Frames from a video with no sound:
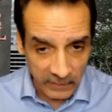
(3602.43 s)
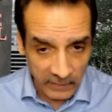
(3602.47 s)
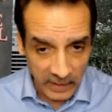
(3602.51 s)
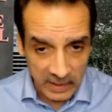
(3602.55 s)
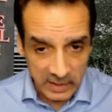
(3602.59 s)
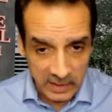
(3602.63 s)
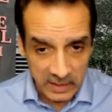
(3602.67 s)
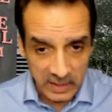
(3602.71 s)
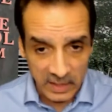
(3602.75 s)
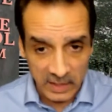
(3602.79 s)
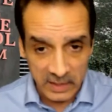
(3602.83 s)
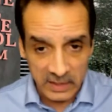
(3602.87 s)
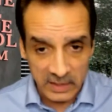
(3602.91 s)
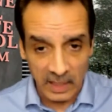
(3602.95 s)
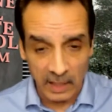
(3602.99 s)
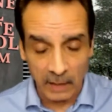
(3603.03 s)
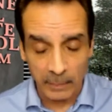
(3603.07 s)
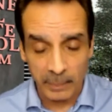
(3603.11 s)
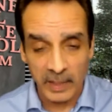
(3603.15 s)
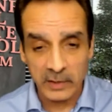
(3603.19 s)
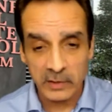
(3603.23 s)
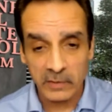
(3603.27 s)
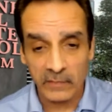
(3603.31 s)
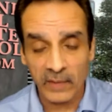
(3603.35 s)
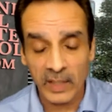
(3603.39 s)
offense in the state of
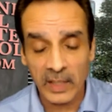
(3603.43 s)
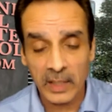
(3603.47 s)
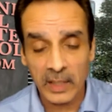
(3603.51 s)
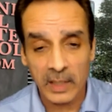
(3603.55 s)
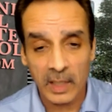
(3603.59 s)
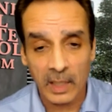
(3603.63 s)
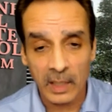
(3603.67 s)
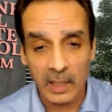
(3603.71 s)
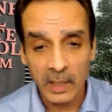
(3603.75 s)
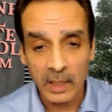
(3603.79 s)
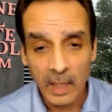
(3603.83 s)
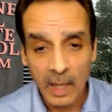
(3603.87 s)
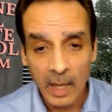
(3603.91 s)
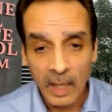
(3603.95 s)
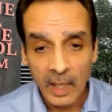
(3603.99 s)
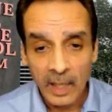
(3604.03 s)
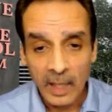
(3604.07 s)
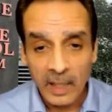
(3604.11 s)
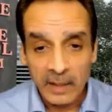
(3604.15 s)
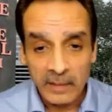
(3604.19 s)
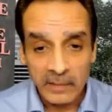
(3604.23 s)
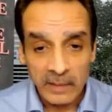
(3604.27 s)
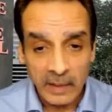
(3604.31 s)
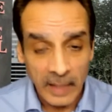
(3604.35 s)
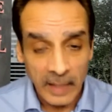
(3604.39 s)
Pennsylvania.
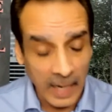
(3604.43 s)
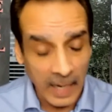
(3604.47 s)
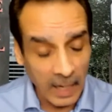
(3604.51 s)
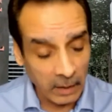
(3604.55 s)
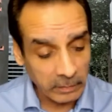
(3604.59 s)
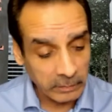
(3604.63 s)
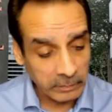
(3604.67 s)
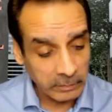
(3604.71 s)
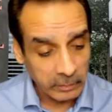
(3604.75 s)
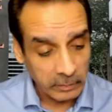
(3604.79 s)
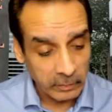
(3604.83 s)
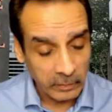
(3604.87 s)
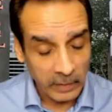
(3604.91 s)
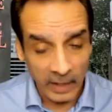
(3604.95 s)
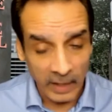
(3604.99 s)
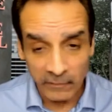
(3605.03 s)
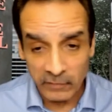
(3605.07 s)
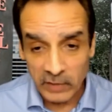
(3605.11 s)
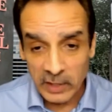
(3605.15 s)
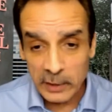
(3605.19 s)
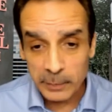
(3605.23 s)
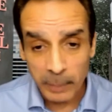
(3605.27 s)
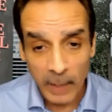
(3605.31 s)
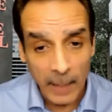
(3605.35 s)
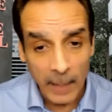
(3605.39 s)
Now,
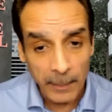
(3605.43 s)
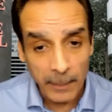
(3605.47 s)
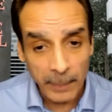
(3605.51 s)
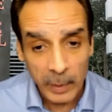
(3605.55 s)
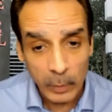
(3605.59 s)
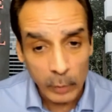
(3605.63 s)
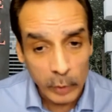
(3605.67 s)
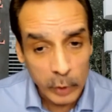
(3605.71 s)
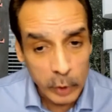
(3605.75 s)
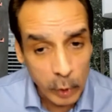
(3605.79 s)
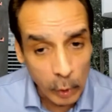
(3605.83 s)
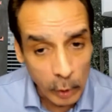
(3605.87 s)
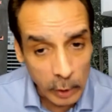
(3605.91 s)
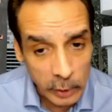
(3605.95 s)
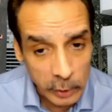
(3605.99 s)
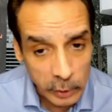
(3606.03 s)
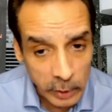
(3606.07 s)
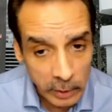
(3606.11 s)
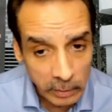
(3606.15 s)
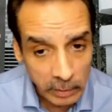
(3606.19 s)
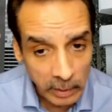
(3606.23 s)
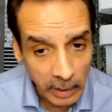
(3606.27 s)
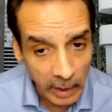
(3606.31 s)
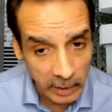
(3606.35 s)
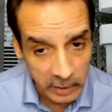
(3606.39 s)
if this property was
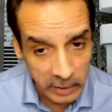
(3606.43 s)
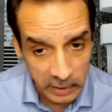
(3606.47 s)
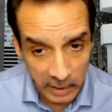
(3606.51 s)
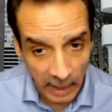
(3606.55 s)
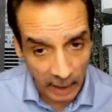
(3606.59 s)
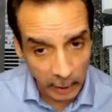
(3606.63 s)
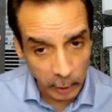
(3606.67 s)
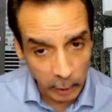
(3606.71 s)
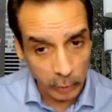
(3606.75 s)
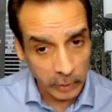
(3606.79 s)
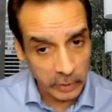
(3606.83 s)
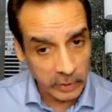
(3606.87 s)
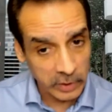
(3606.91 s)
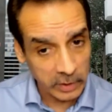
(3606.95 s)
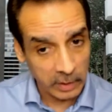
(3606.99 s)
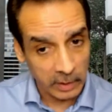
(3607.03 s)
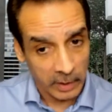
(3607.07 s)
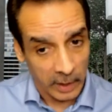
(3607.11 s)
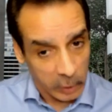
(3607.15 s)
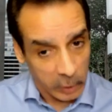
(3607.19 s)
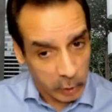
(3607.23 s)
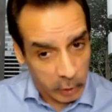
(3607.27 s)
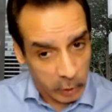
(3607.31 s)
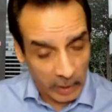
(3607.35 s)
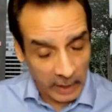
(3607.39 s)
yours, it's not yours.
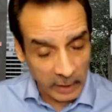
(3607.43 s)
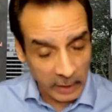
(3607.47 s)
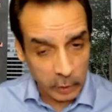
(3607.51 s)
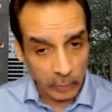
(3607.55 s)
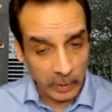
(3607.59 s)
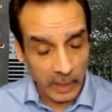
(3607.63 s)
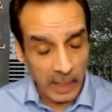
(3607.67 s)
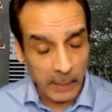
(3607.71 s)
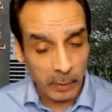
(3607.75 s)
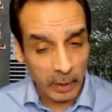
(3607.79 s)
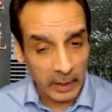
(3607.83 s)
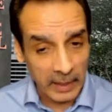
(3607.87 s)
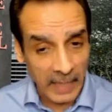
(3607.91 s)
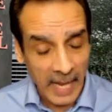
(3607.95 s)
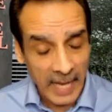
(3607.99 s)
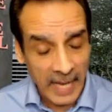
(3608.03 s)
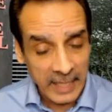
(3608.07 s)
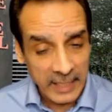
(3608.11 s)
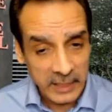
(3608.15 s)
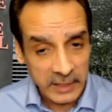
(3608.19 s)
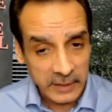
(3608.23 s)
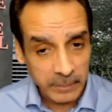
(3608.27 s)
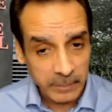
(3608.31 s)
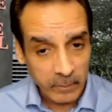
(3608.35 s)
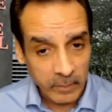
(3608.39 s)
It's your next door neighbor,
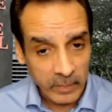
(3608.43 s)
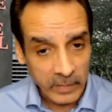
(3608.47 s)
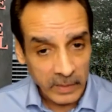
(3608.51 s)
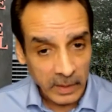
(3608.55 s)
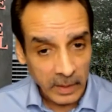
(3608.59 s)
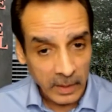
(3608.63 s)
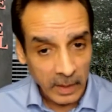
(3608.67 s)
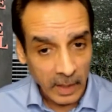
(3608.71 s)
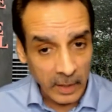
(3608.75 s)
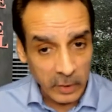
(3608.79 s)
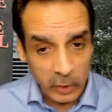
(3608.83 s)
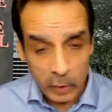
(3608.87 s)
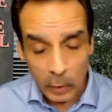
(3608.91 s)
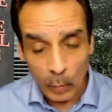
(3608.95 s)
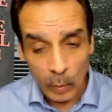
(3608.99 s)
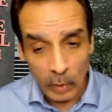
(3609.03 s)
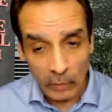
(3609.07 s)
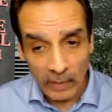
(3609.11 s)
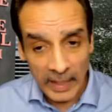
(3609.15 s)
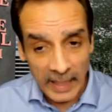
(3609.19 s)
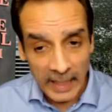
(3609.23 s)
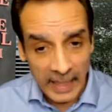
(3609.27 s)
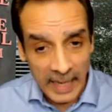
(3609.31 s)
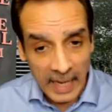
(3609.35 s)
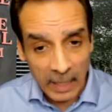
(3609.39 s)
Gladys. And so we're
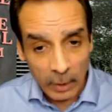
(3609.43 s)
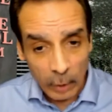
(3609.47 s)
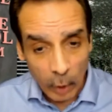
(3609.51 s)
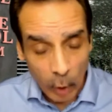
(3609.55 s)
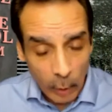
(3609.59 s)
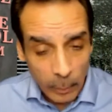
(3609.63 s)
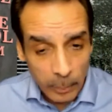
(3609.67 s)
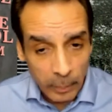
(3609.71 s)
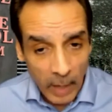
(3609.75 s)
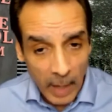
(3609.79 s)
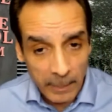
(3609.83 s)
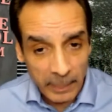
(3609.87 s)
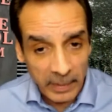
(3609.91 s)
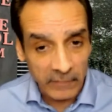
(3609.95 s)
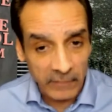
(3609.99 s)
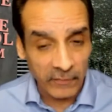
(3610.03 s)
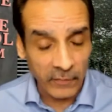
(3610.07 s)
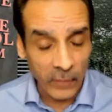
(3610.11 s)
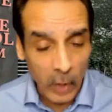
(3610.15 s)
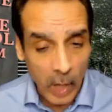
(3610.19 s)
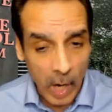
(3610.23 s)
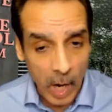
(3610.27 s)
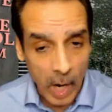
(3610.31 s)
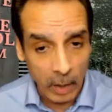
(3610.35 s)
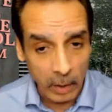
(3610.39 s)
renting out her property
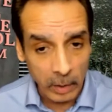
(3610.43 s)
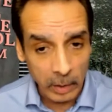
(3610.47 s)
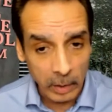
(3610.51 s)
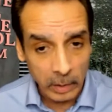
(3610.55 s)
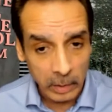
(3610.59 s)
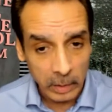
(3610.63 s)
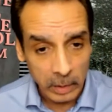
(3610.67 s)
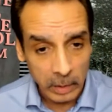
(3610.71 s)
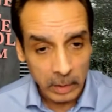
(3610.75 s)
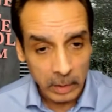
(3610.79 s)
for her,